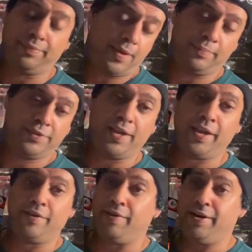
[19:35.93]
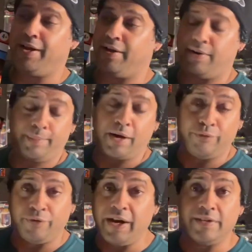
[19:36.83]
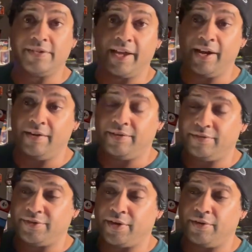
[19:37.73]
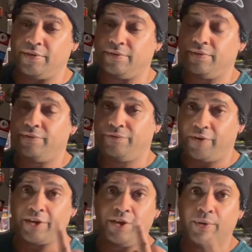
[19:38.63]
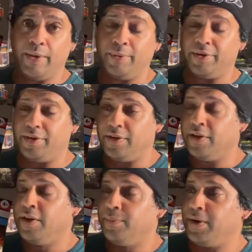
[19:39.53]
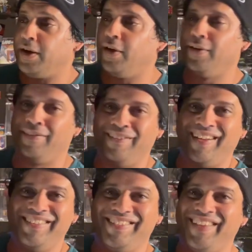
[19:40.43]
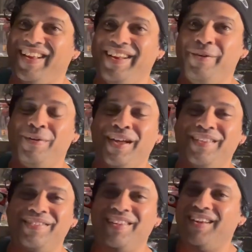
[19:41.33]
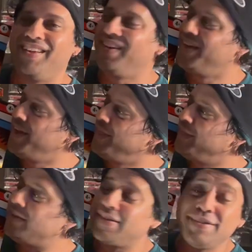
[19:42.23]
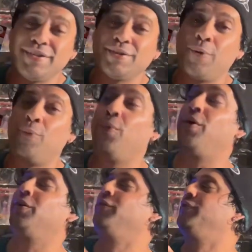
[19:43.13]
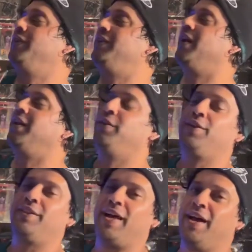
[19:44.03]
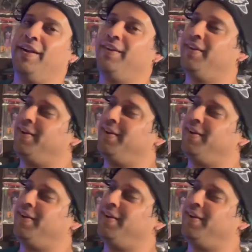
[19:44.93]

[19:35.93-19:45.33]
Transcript: I'm saying it right now, and I'm not afraid to say it. So, fuck you, Emily. But anyway, anyway the, this is just a wonderfully done. And look at that.